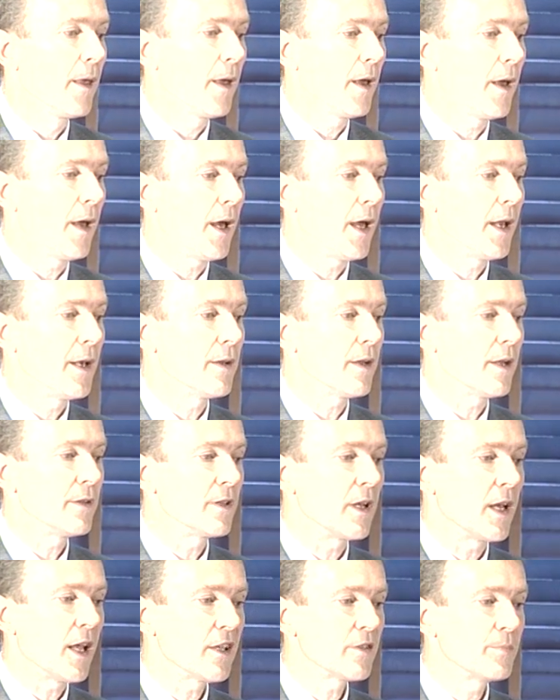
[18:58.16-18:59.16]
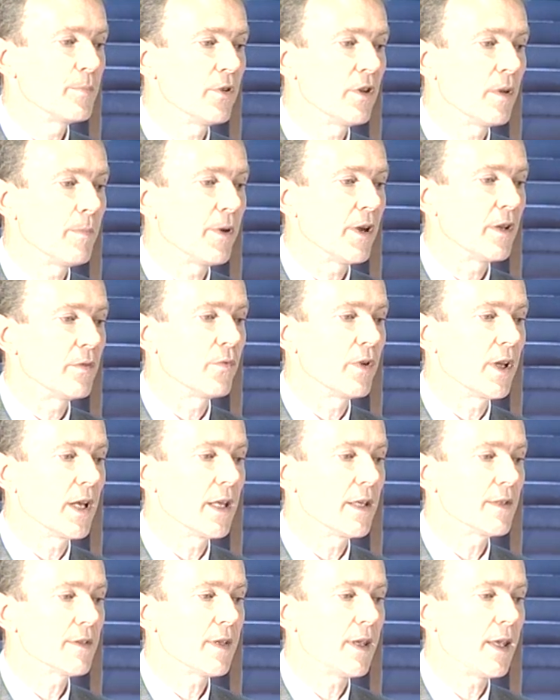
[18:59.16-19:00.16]
And the last bullet point
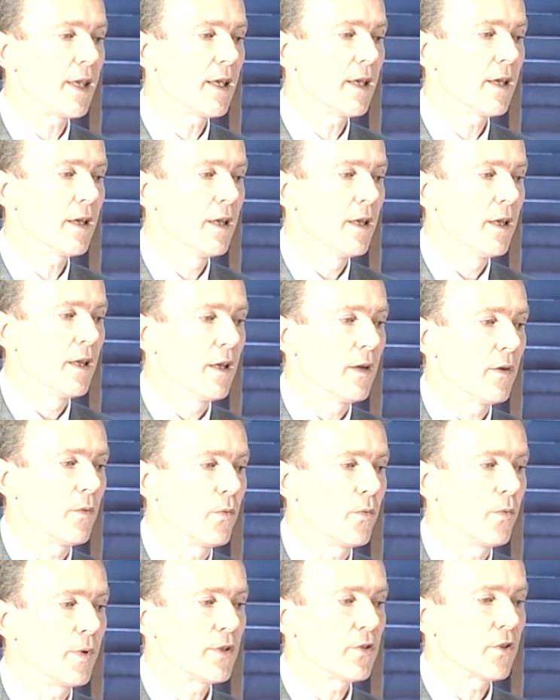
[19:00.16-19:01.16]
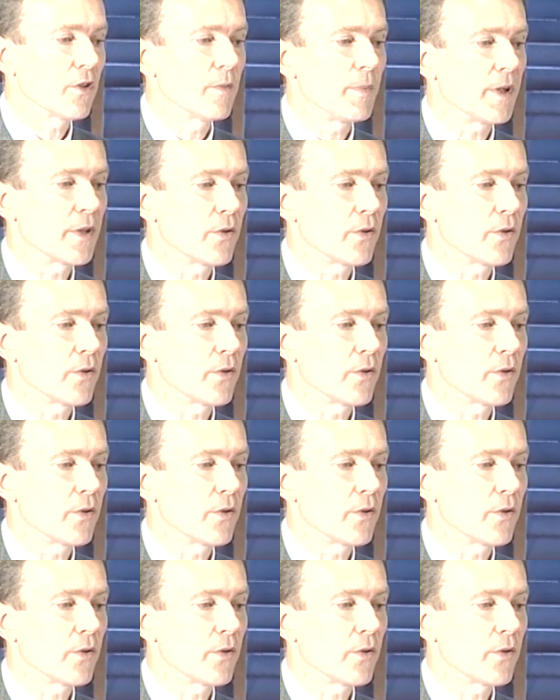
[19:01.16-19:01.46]
really is here, we're talking about